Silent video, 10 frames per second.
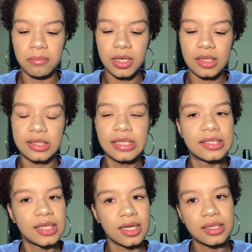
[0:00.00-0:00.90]
because he
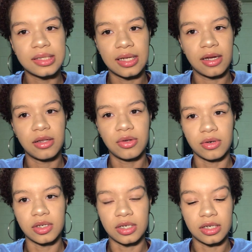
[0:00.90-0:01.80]
says that
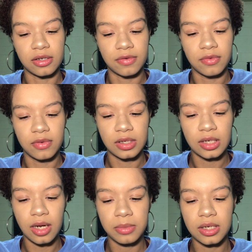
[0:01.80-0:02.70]
you're good enough.
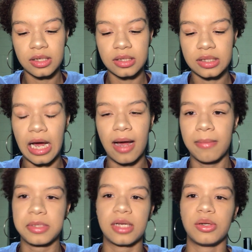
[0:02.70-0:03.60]
And not because
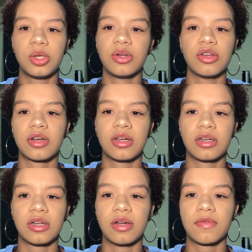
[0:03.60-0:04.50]
I'm telling you you're good
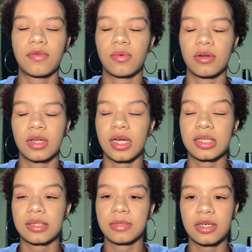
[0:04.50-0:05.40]
enough, or
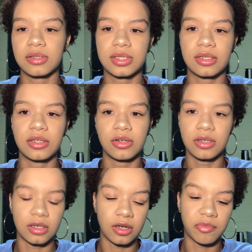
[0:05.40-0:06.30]
like somebody else is telling you you're
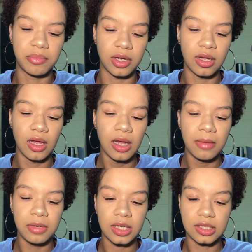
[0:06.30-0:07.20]
good enough, but
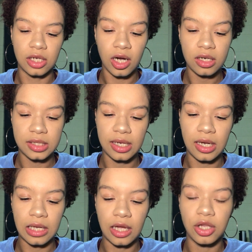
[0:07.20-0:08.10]
because God is
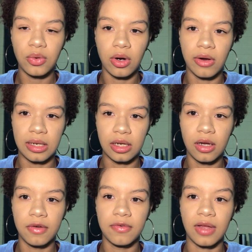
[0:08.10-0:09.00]
saying that you are
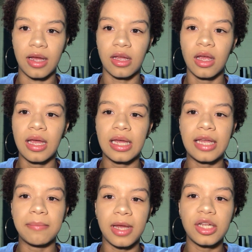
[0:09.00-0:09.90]
enough. Like,
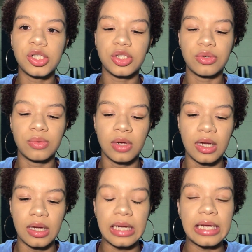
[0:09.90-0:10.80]
he made you
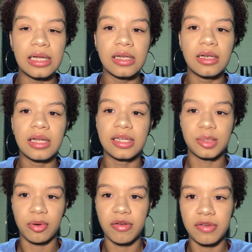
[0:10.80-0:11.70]
in
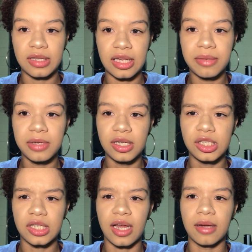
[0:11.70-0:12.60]
his perfect
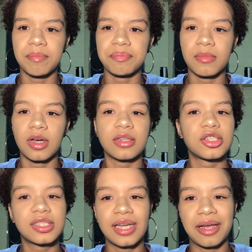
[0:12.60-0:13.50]
image. Like,
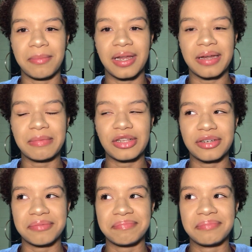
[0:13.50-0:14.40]
just take a minute,
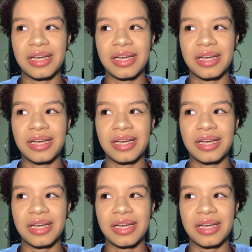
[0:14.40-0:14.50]
look.